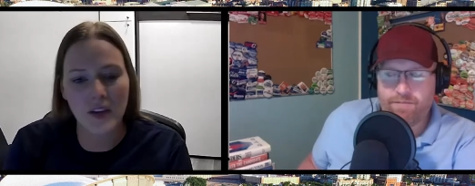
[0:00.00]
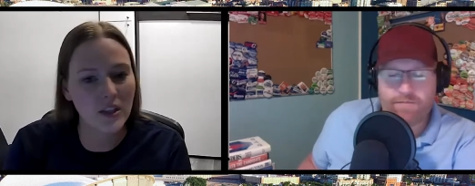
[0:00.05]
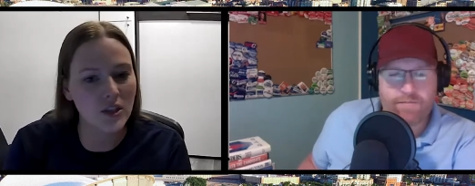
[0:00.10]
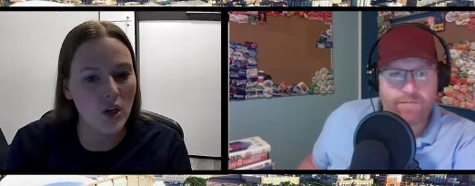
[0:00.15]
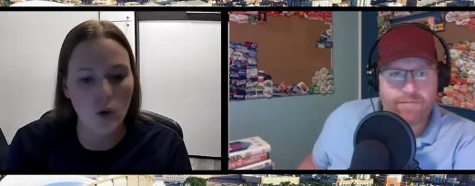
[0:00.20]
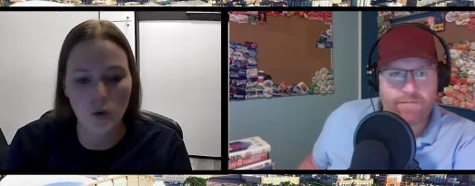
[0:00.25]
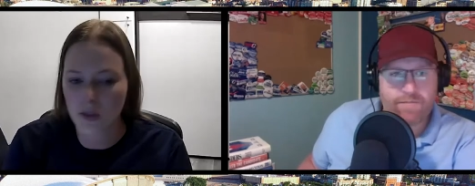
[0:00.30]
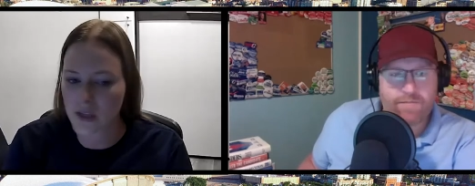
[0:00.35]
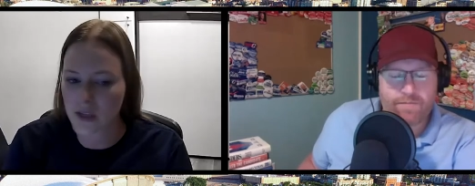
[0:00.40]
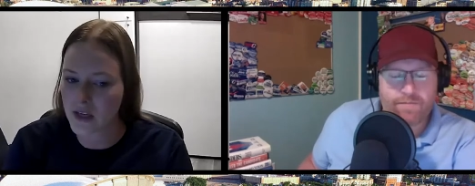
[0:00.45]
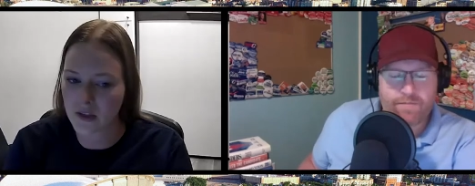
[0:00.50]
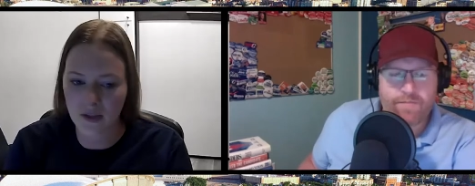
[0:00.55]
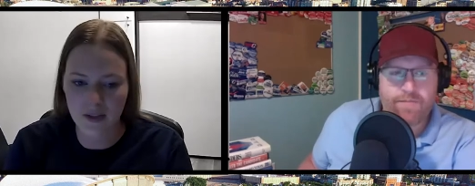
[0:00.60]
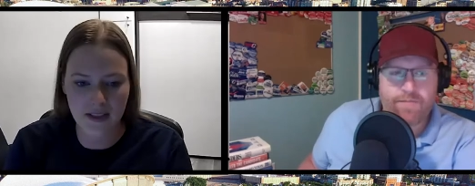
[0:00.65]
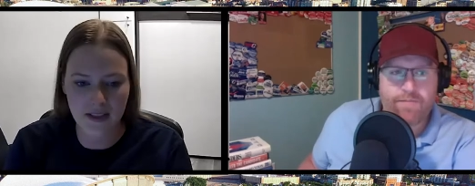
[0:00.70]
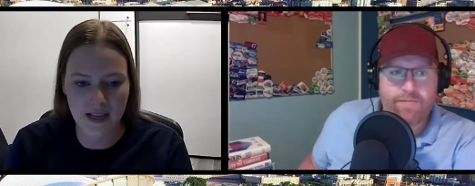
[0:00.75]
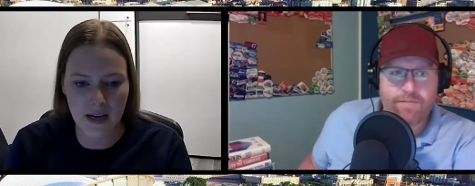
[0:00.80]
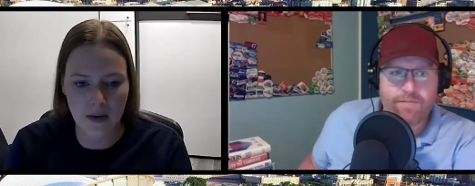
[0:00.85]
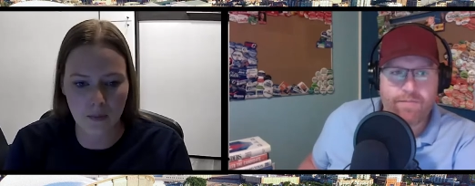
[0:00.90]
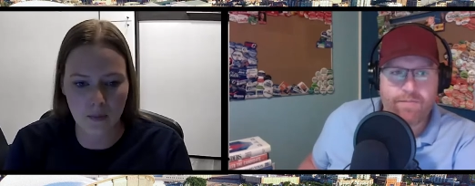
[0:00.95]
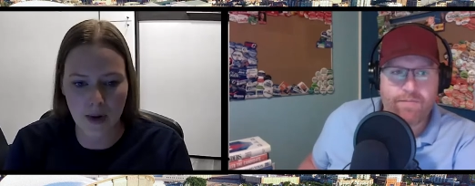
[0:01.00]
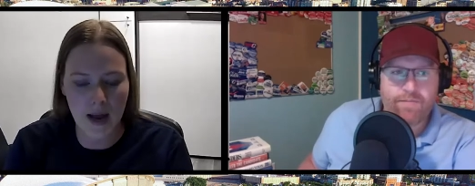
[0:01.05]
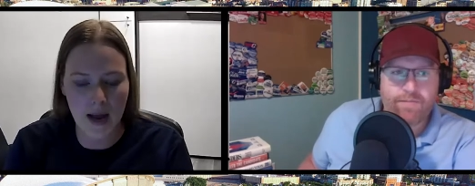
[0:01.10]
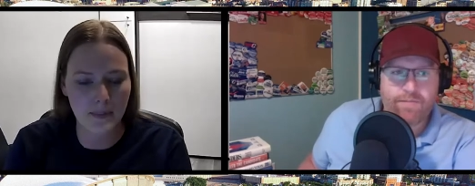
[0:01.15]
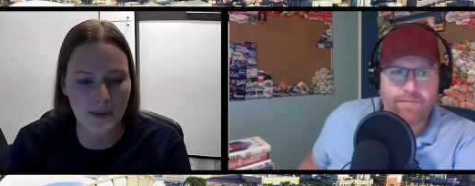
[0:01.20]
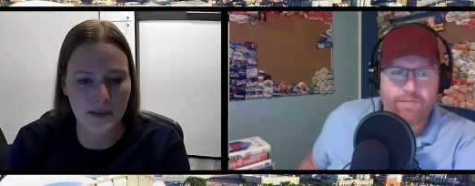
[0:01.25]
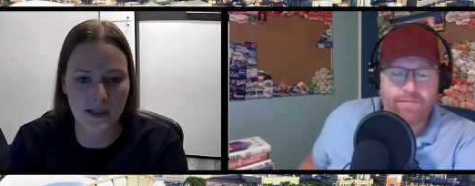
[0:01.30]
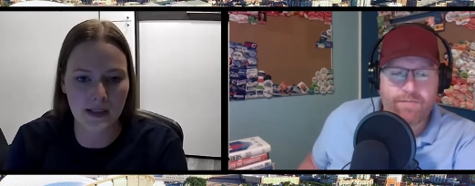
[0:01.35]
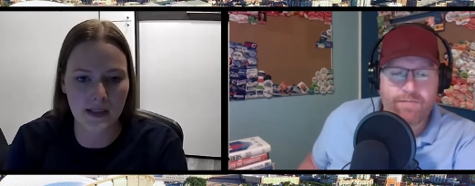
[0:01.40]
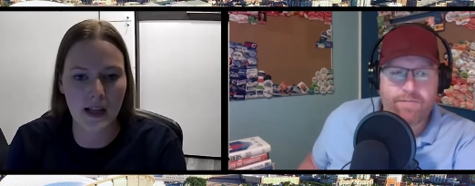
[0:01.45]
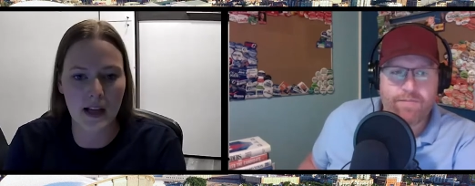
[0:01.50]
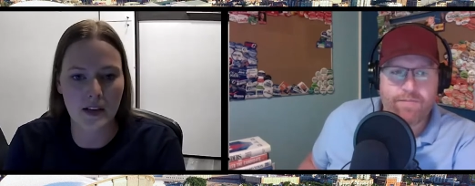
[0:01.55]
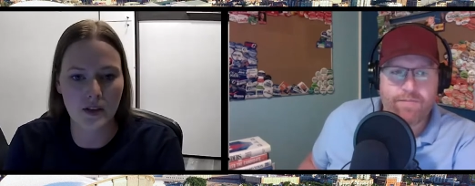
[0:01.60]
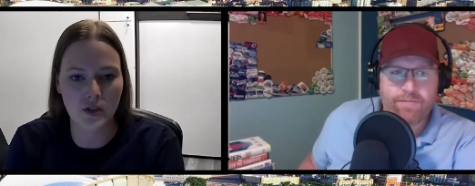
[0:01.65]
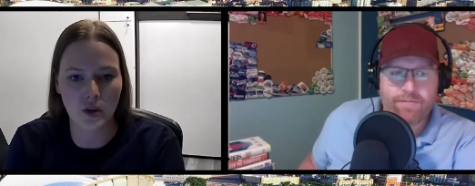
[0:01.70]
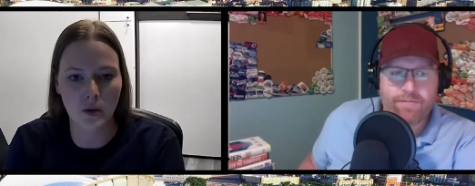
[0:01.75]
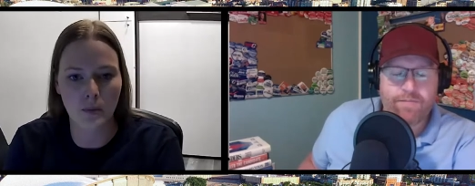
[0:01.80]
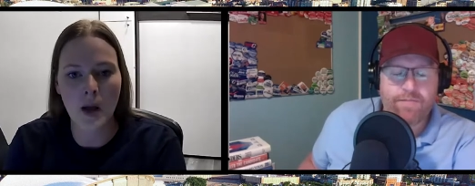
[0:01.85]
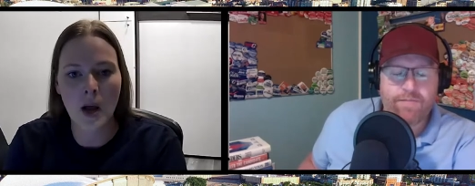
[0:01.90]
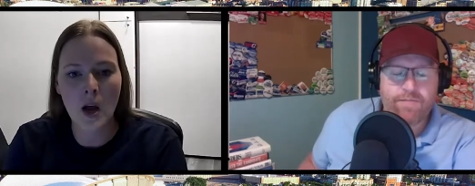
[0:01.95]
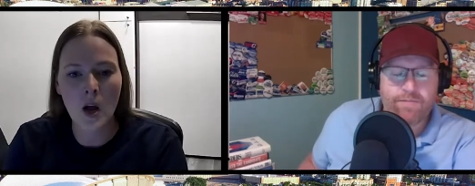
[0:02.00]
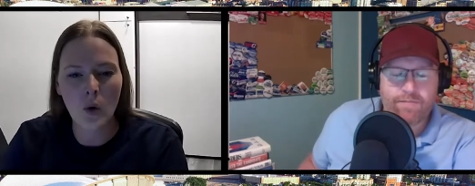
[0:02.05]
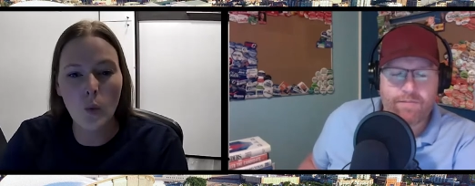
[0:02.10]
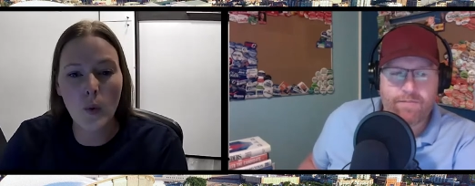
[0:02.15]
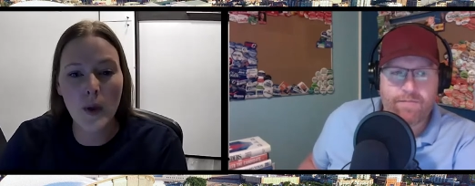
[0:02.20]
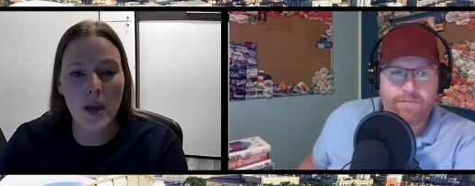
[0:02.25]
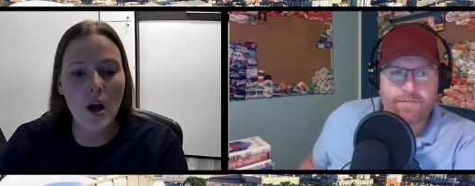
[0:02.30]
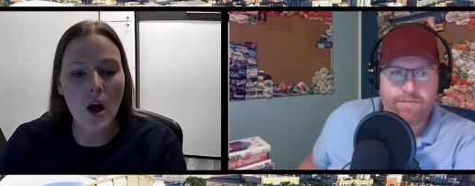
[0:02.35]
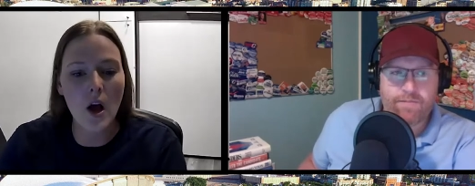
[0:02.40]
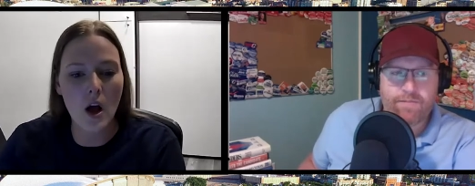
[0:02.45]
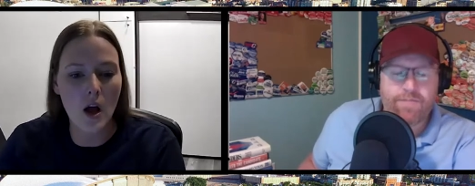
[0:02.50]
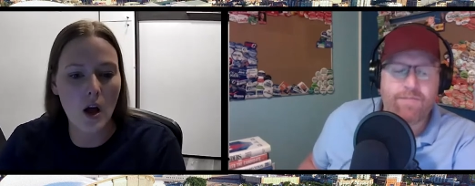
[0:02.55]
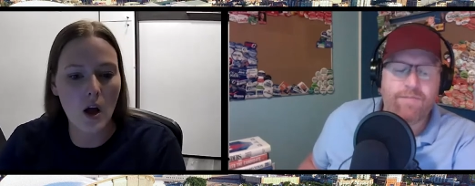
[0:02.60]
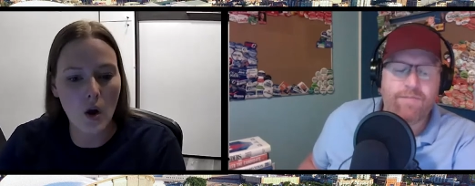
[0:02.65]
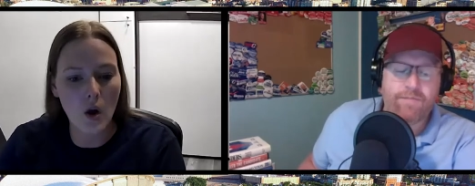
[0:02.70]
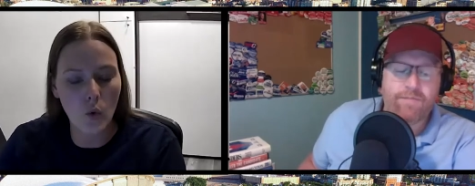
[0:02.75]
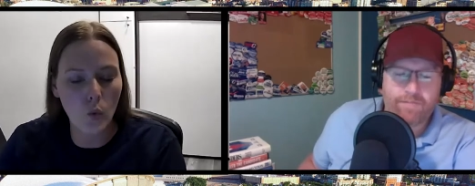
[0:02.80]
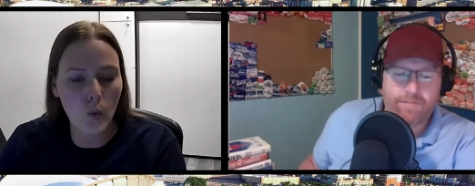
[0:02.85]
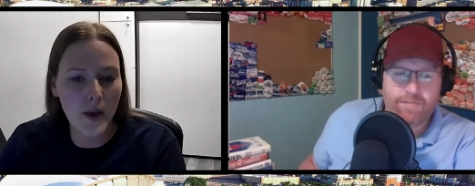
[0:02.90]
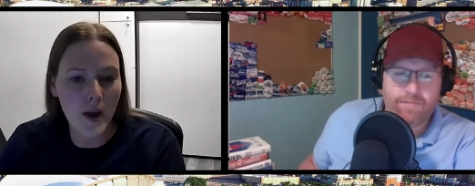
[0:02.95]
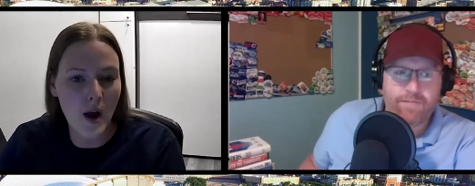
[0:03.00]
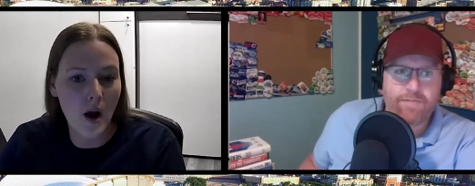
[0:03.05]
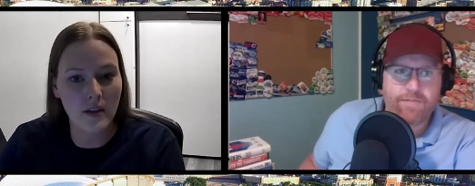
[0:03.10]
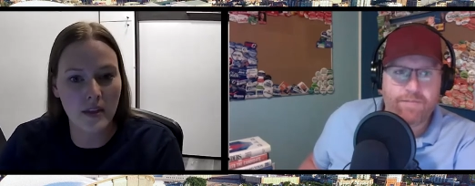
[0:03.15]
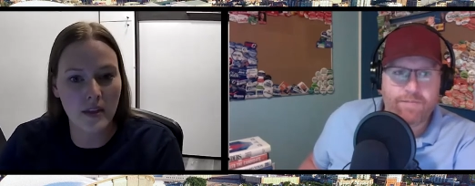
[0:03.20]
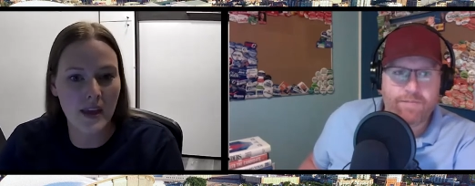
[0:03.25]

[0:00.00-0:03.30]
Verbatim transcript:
Speaker 1: They don't understand what happens in the classroom. We, we are